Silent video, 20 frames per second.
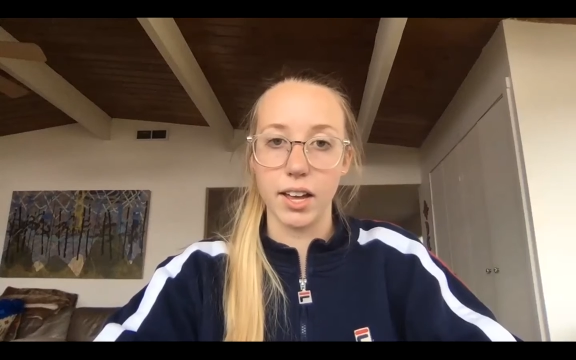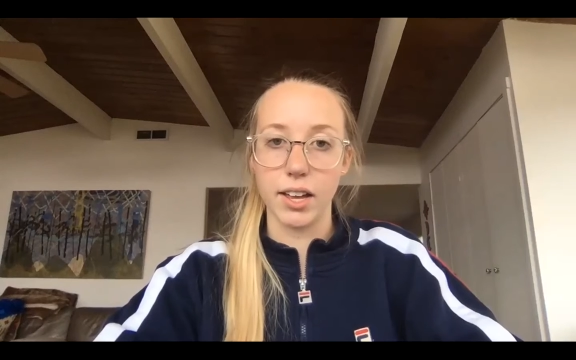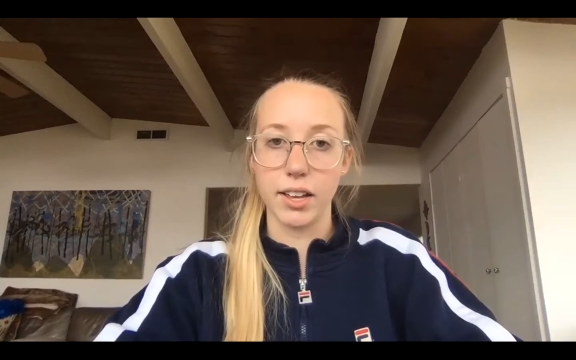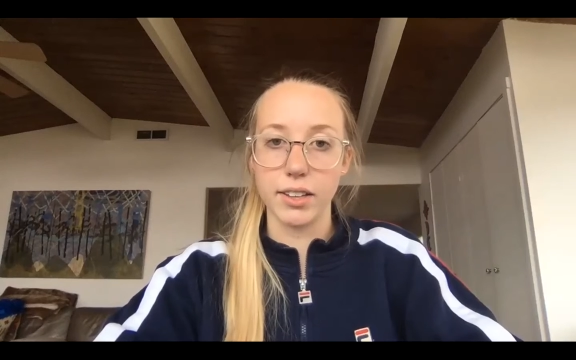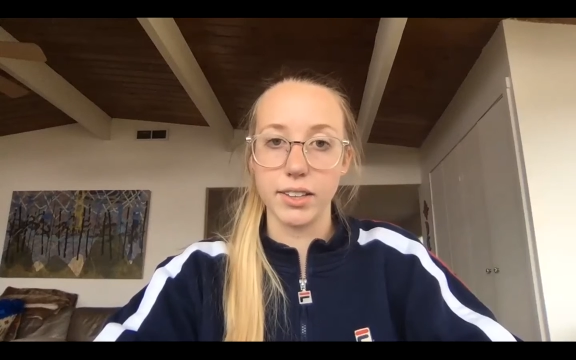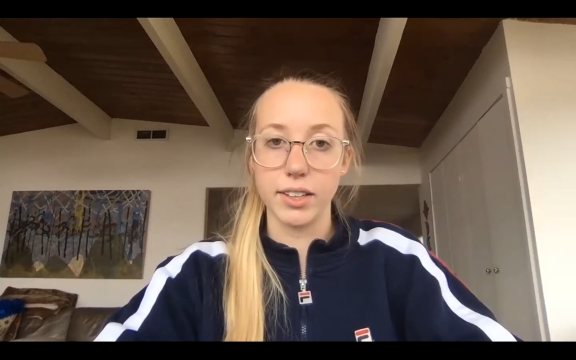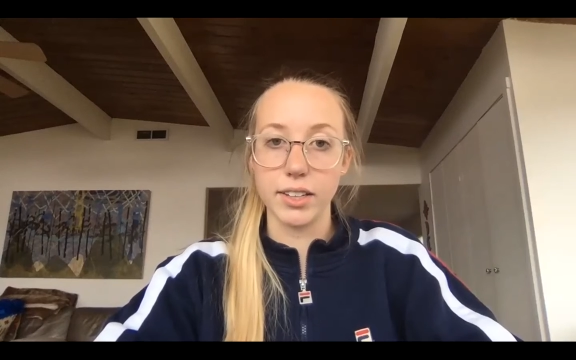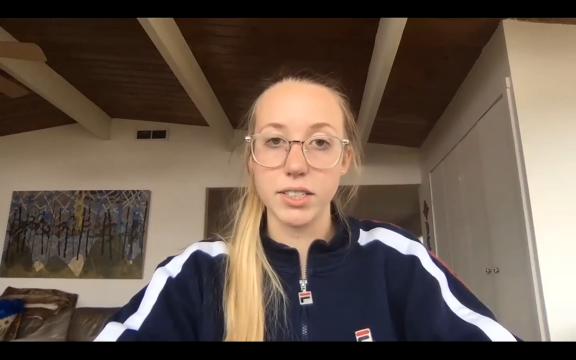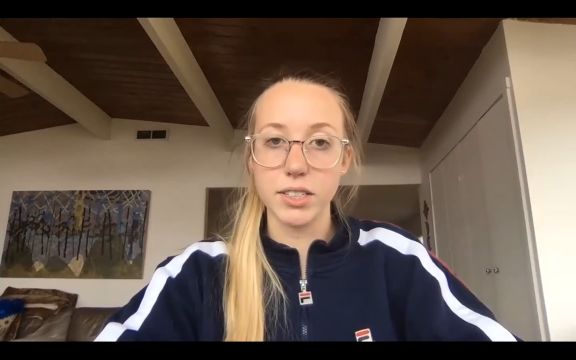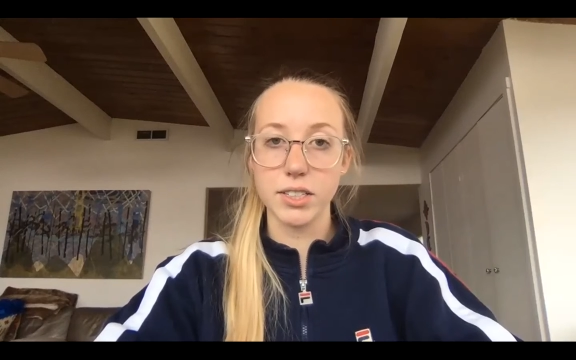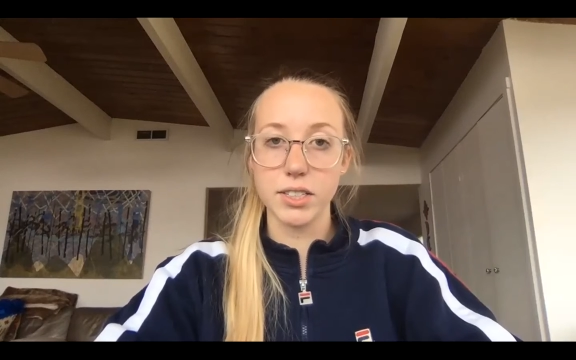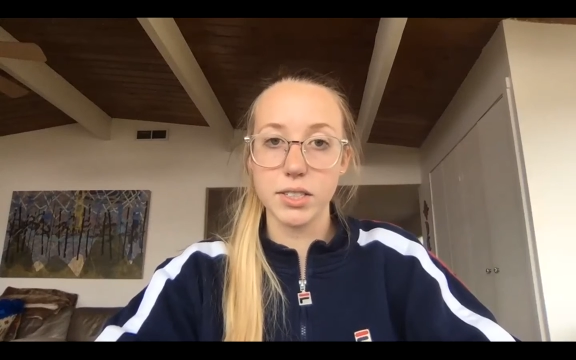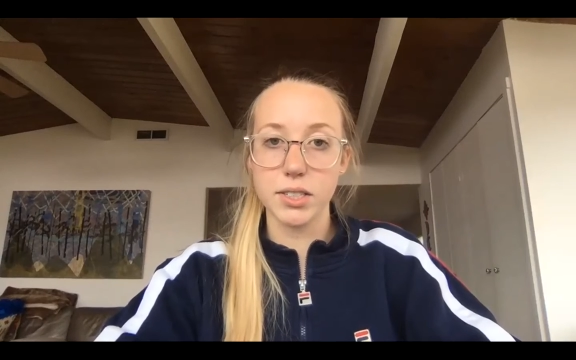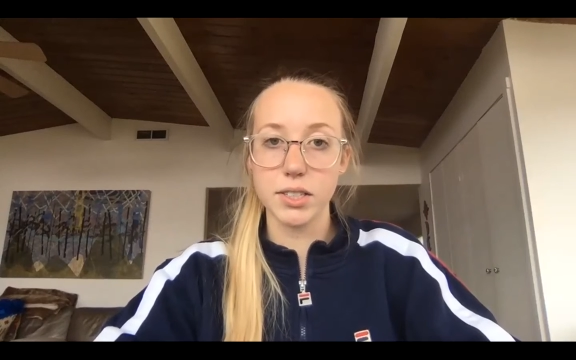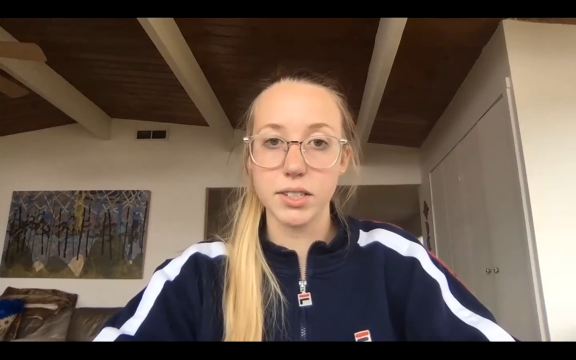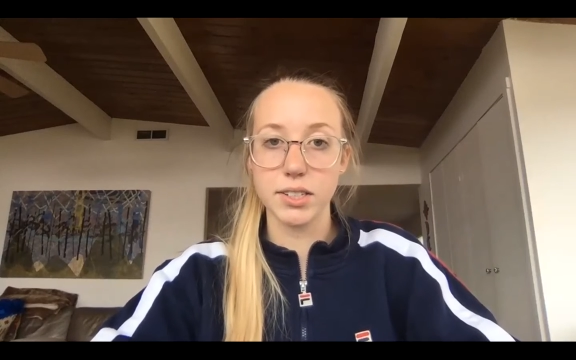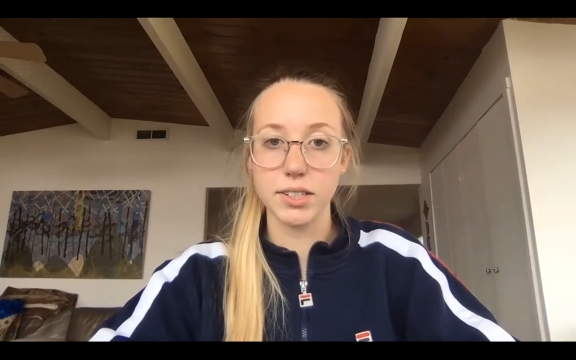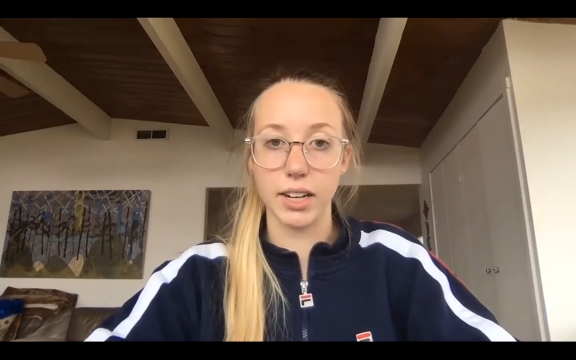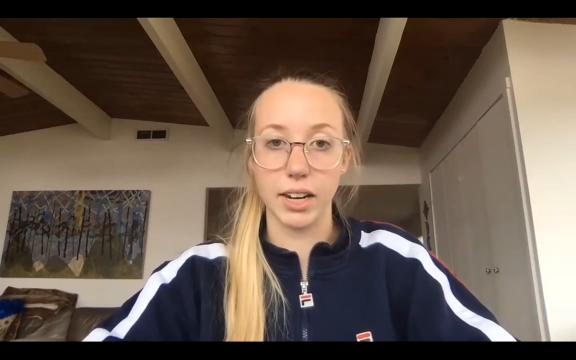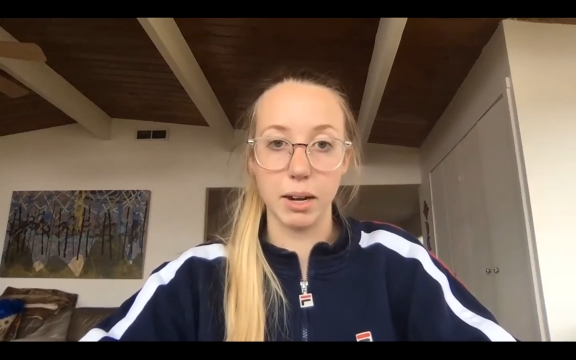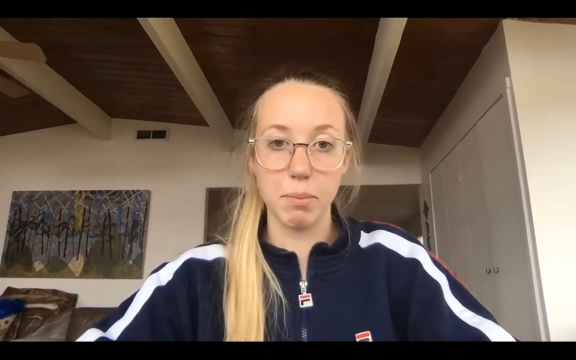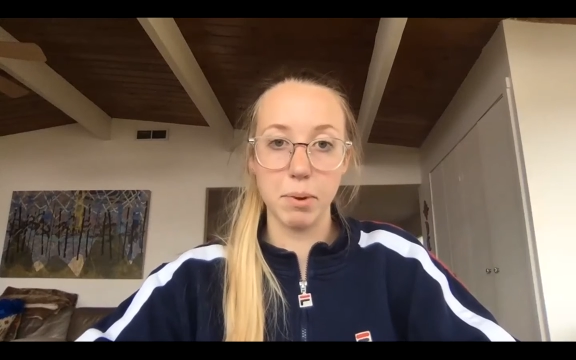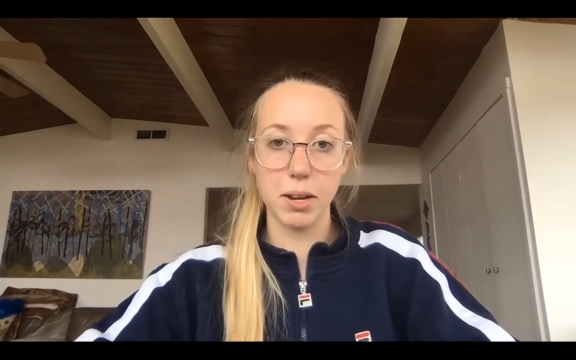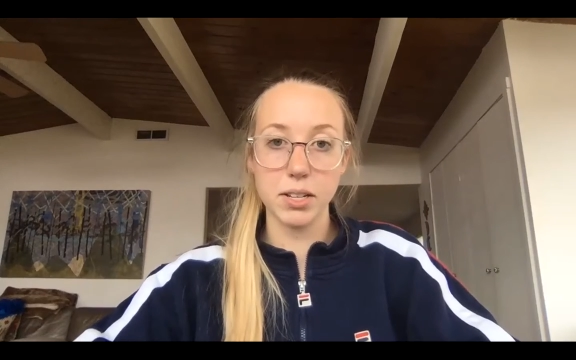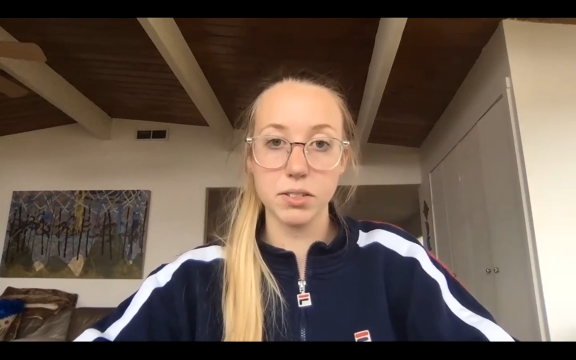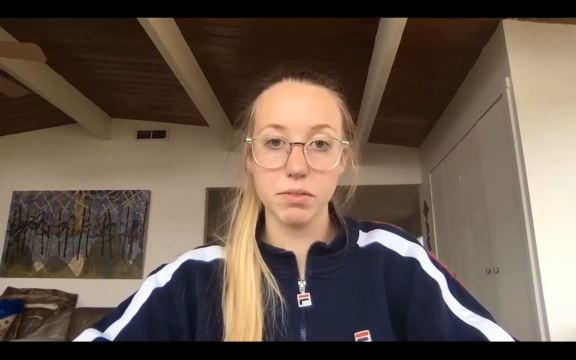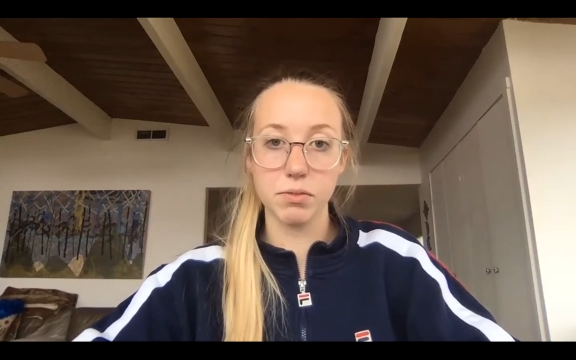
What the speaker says: This database